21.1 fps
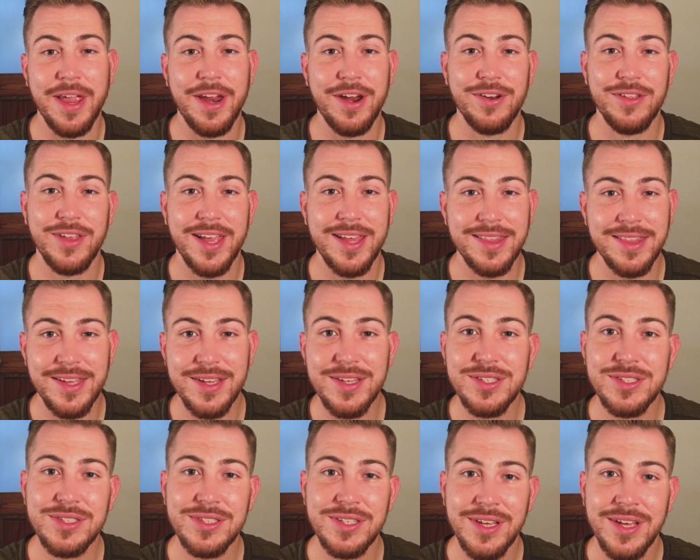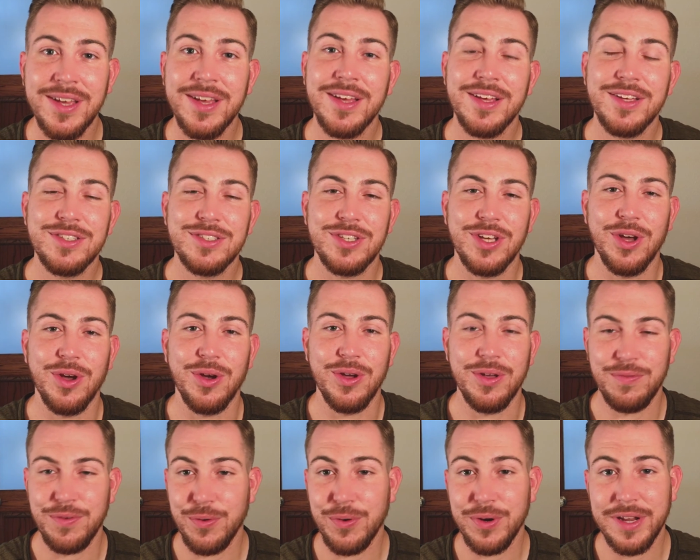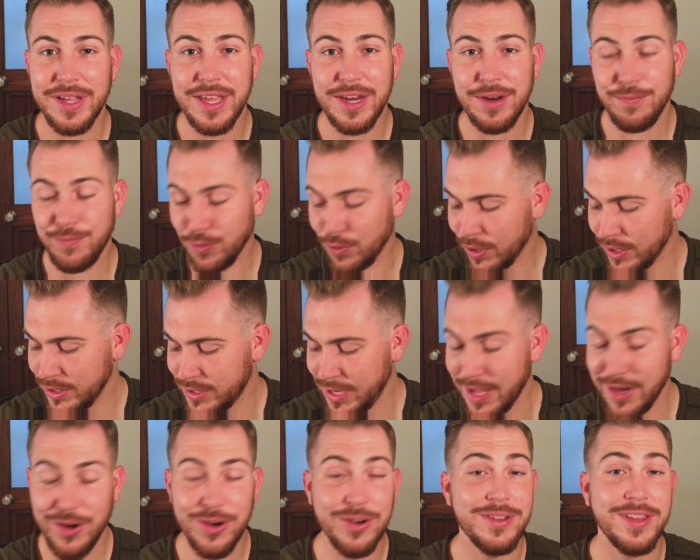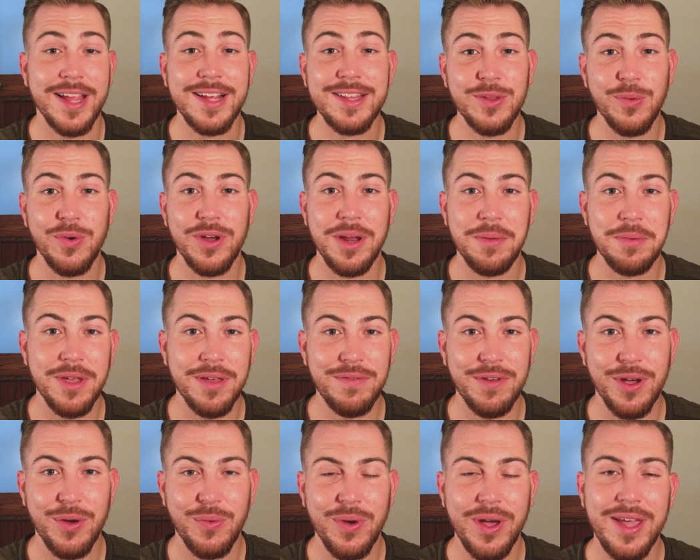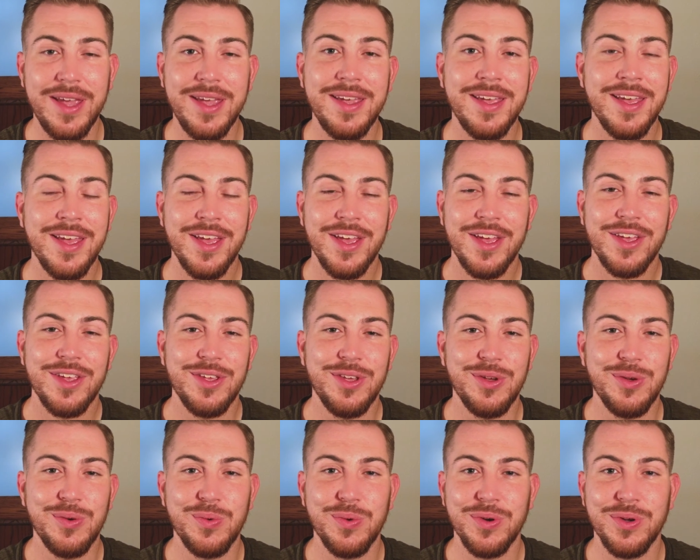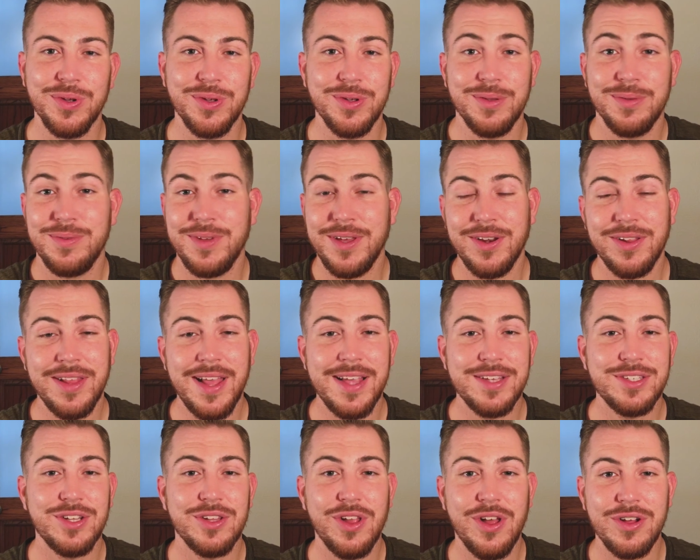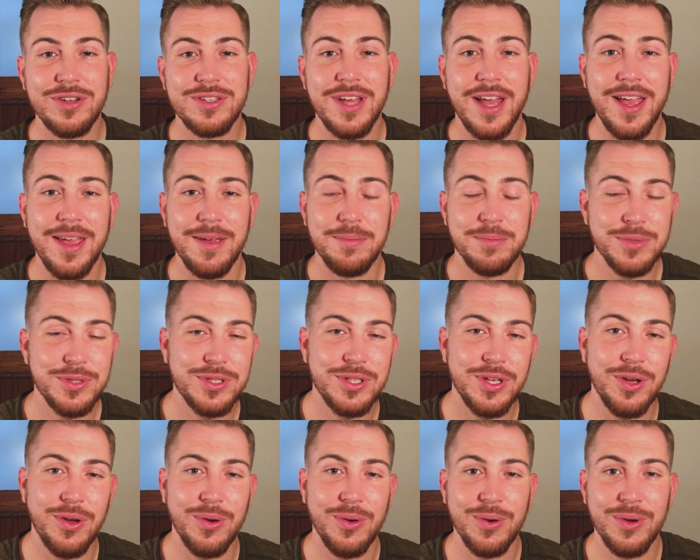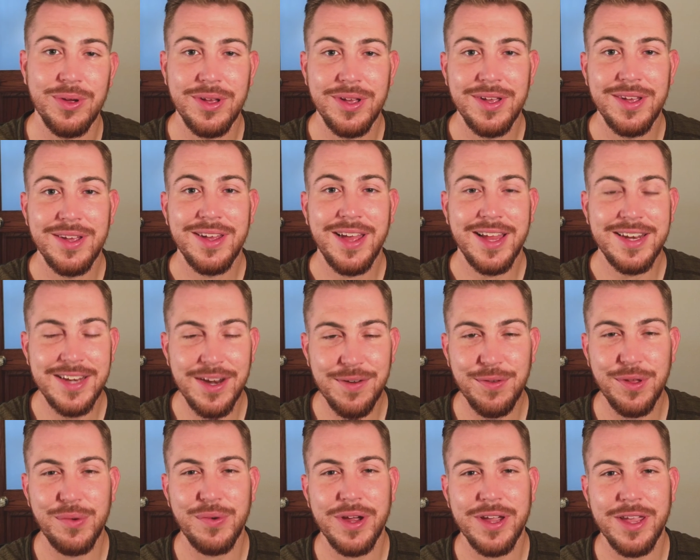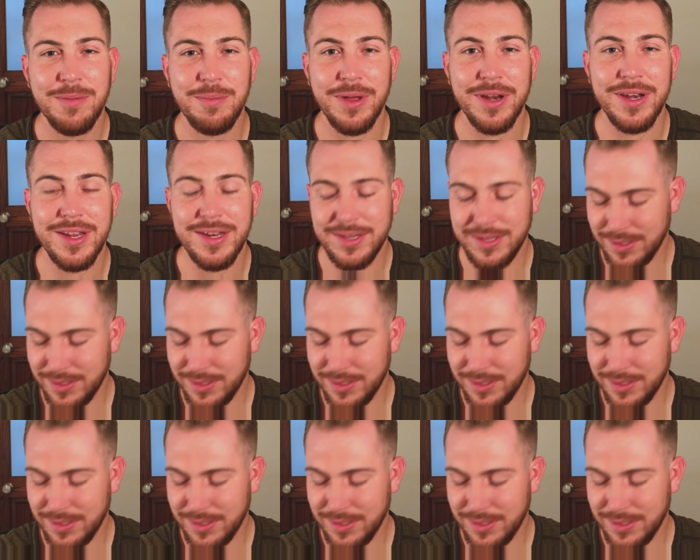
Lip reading: my hair like this. So if you were to get a full container like the one I'm giving away, it'll last a long time. So I definitely recommend